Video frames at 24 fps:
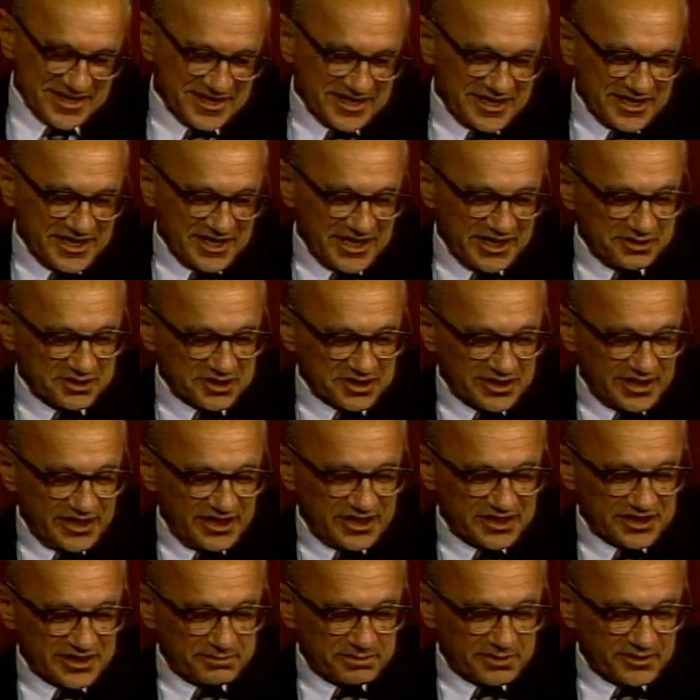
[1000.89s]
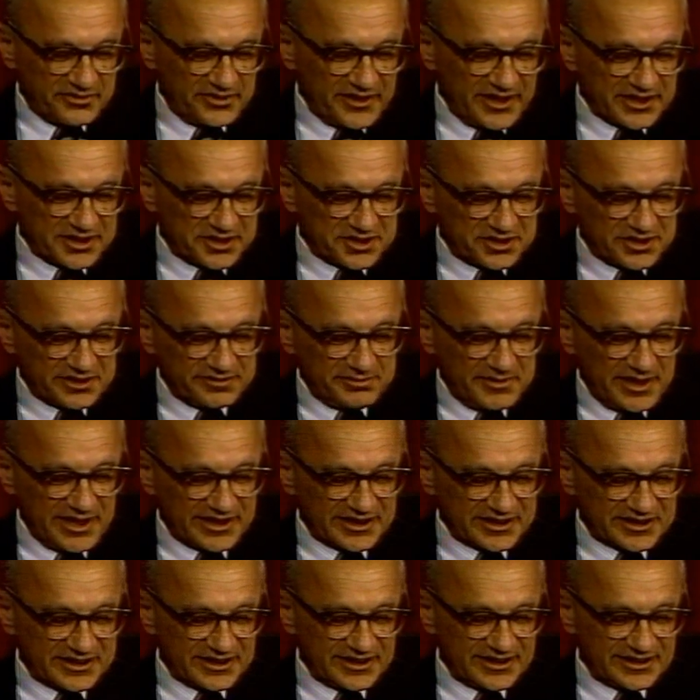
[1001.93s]
He was a, he's a professor of
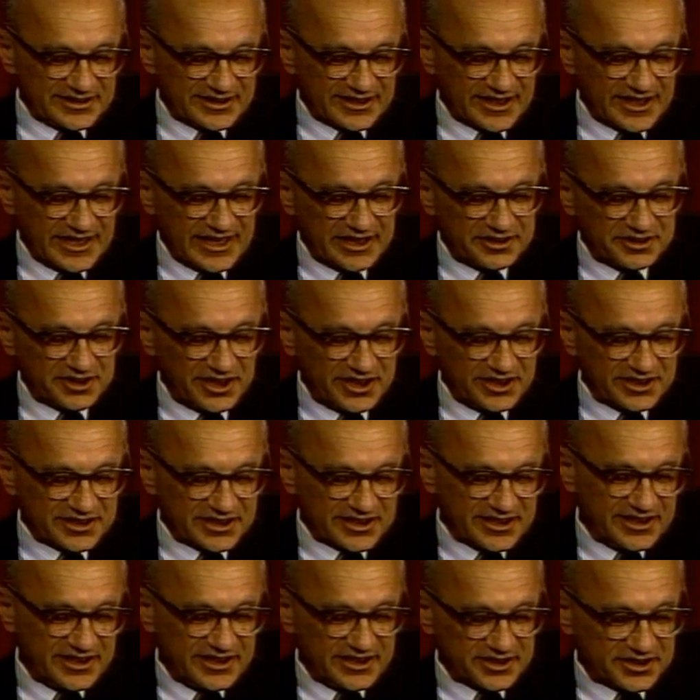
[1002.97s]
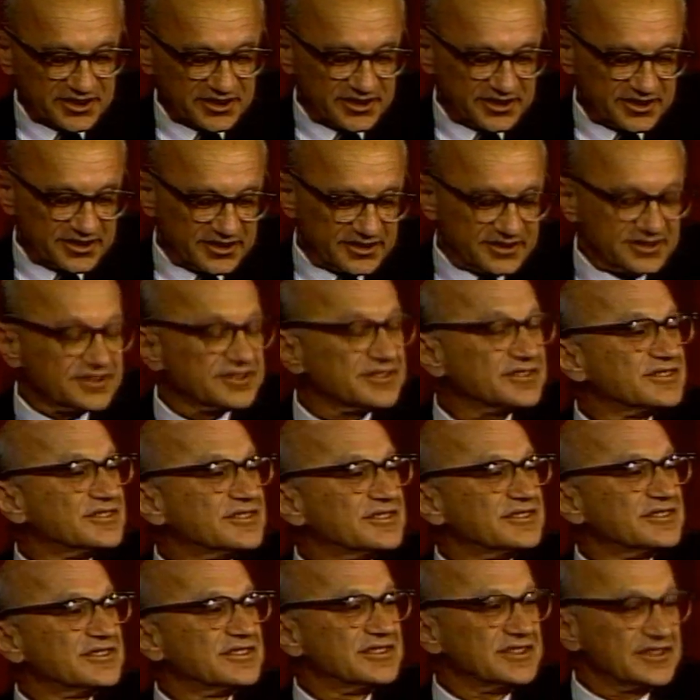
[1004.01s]
medicine at the Karolinska Institute.
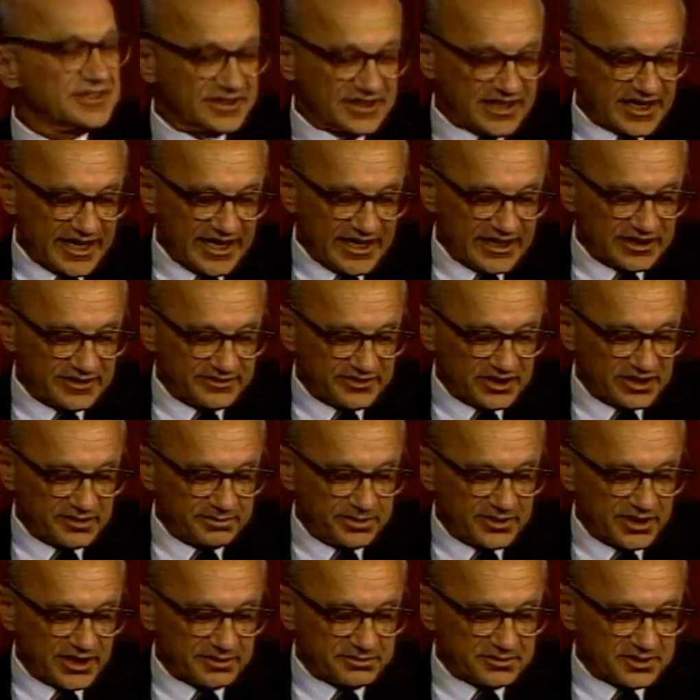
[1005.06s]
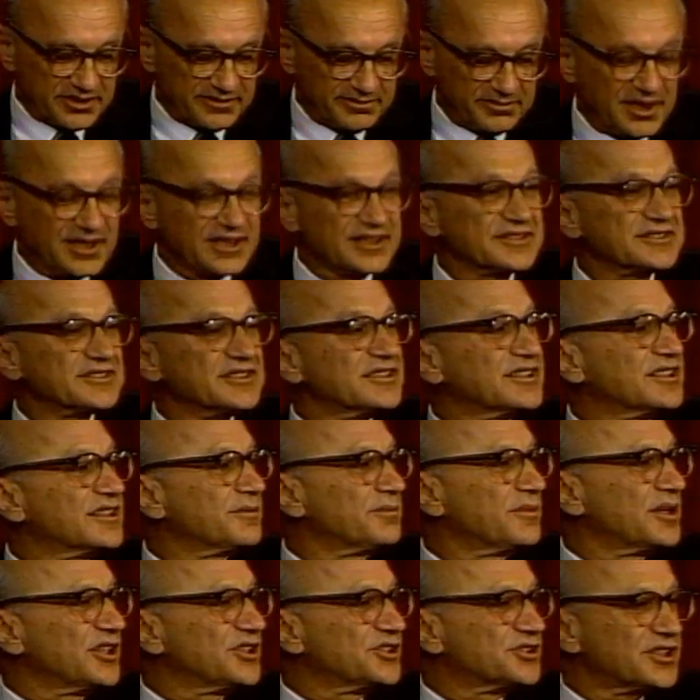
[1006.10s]
He's a head of the Department of Medicine at a
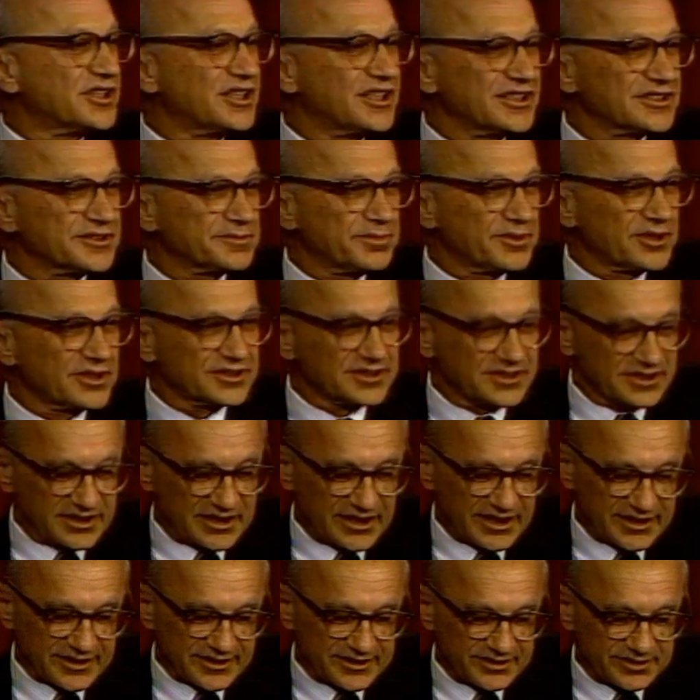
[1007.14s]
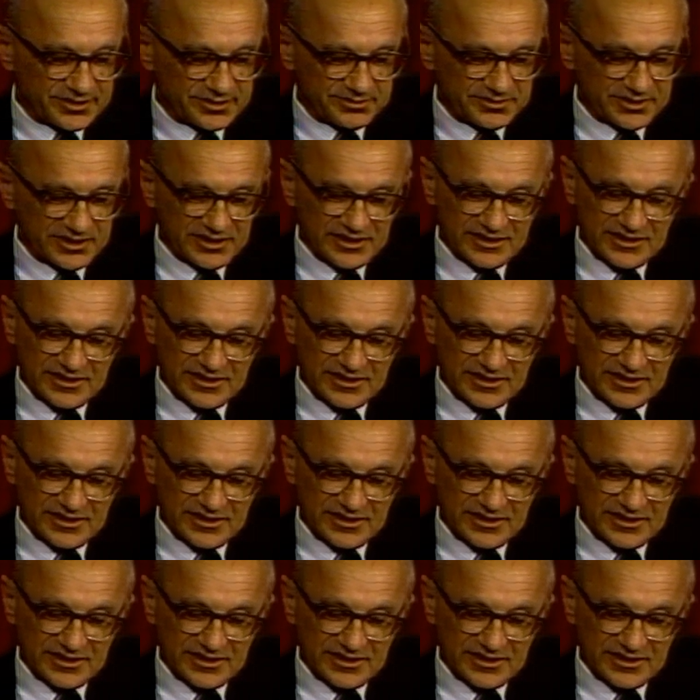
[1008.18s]
major hospital in Stockholm.